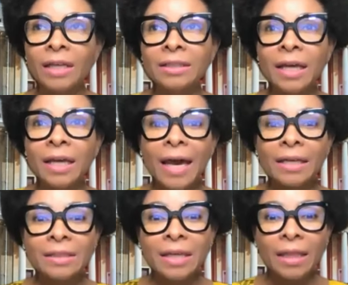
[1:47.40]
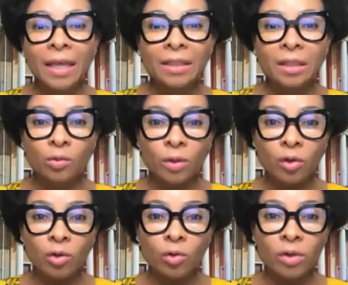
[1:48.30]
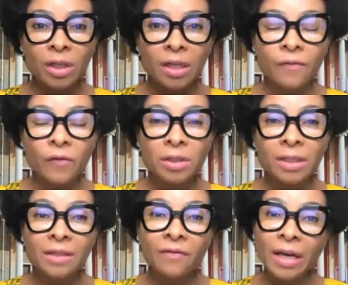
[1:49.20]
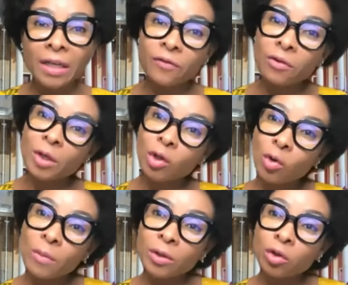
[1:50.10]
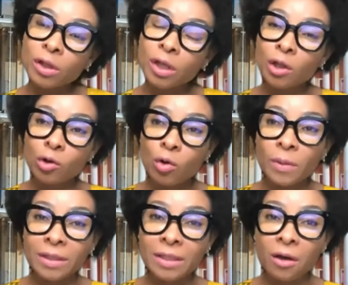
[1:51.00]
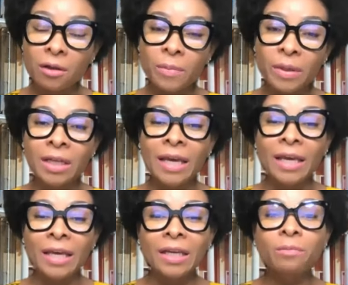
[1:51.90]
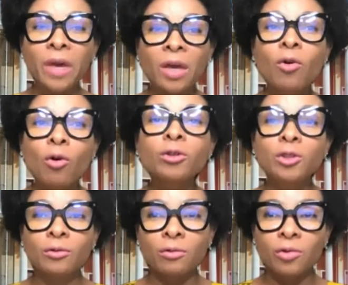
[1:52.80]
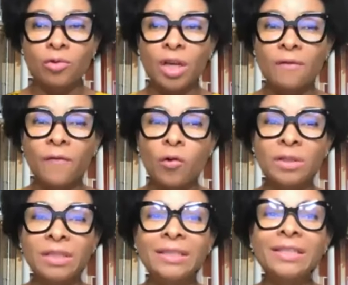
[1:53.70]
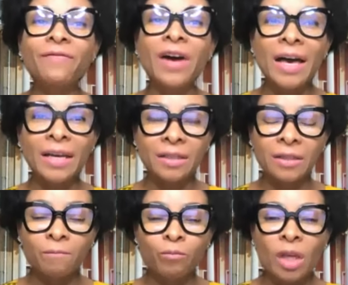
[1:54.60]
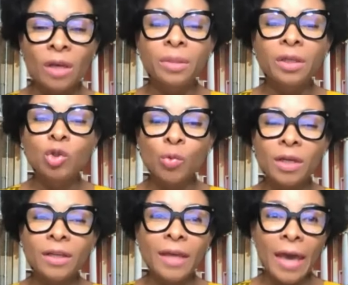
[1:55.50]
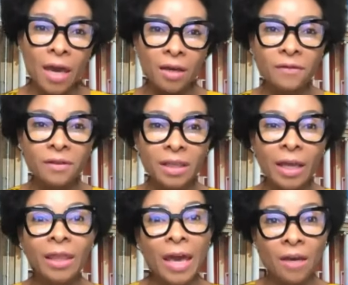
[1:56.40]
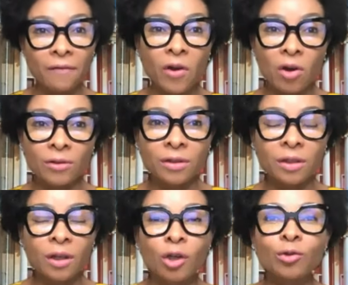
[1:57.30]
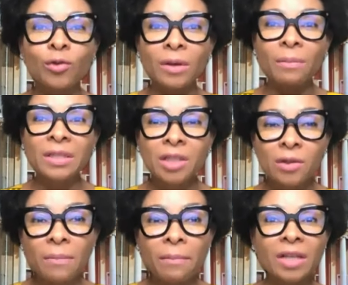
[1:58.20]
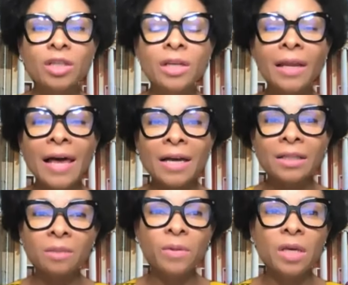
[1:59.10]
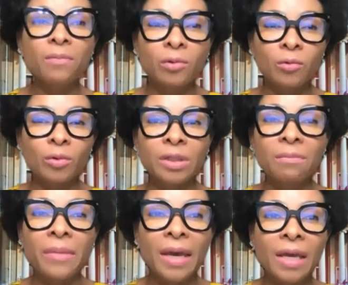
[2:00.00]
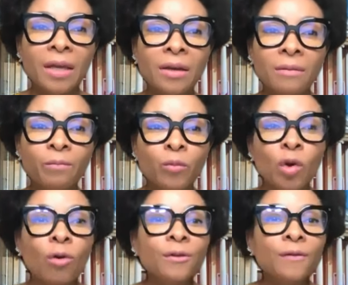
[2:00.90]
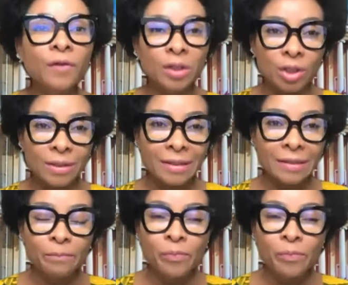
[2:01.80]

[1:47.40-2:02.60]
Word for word: Dare I say that it will not only reinforce the divide from the global north and the global south, but it may also reinforce the divide between the haves and the have nots. So the, the marginalized people will remain on the fringes.